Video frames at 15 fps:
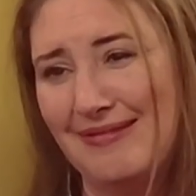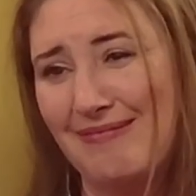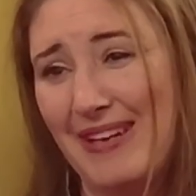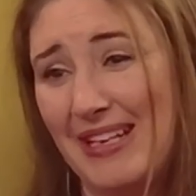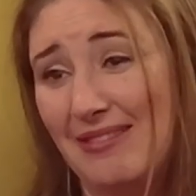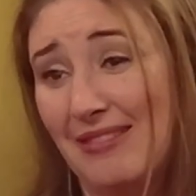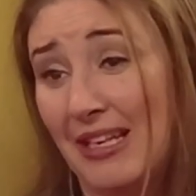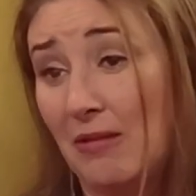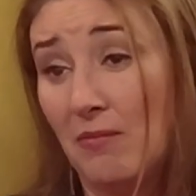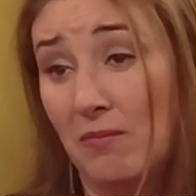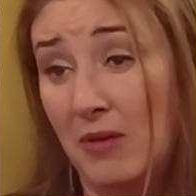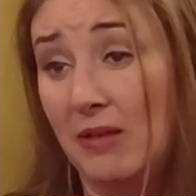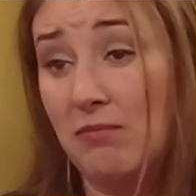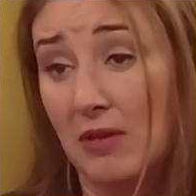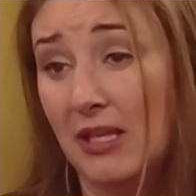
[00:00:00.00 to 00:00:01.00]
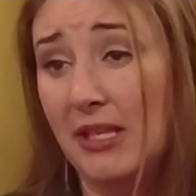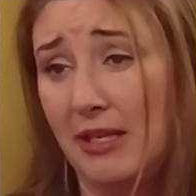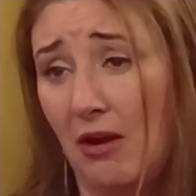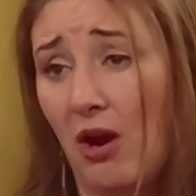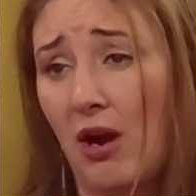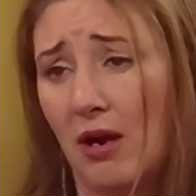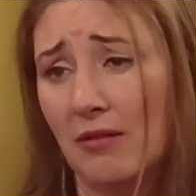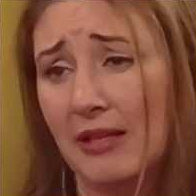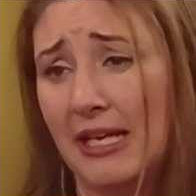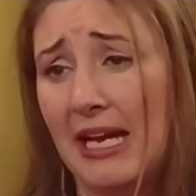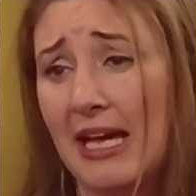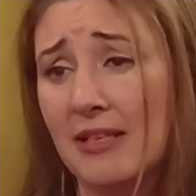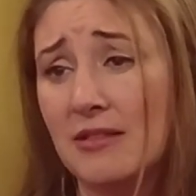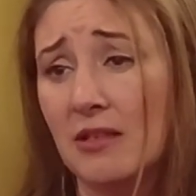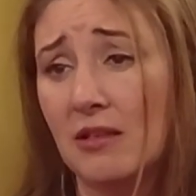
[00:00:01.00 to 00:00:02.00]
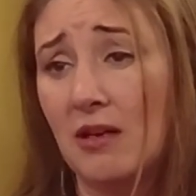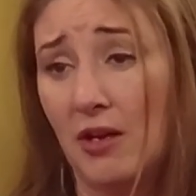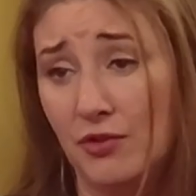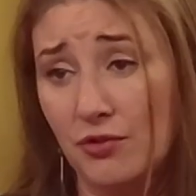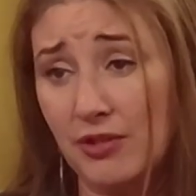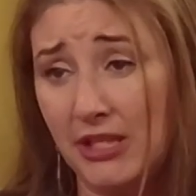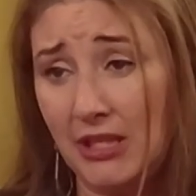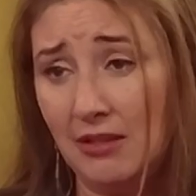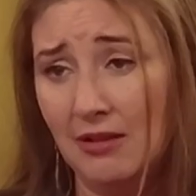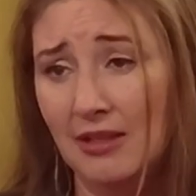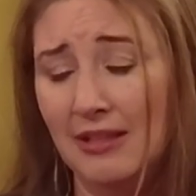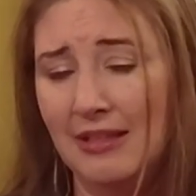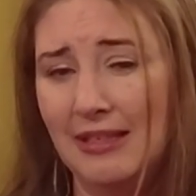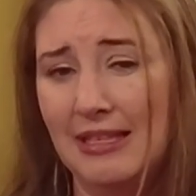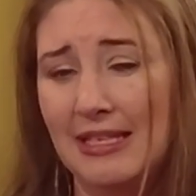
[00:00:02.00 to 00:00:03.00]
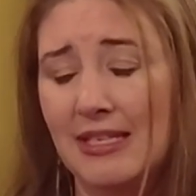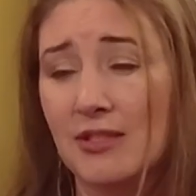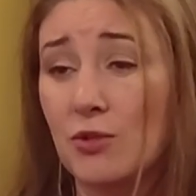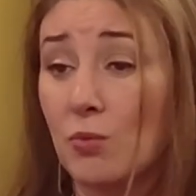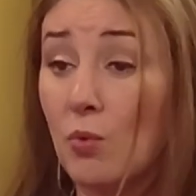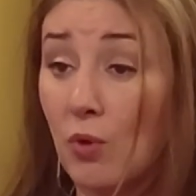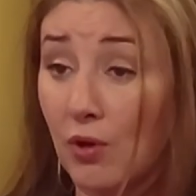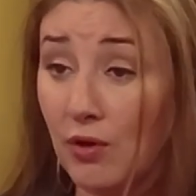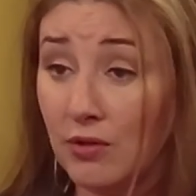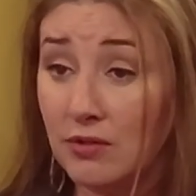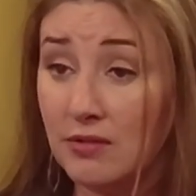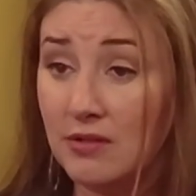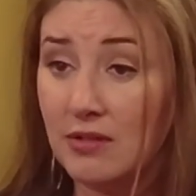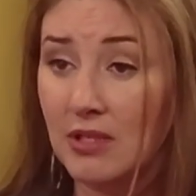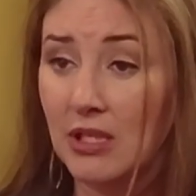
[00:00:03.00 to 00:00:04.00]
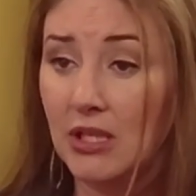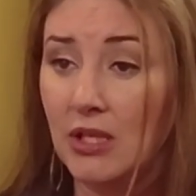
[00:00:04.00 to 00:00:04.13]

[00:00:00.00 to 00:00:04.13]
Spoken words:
right? Like we really are. Like as a country and as a world,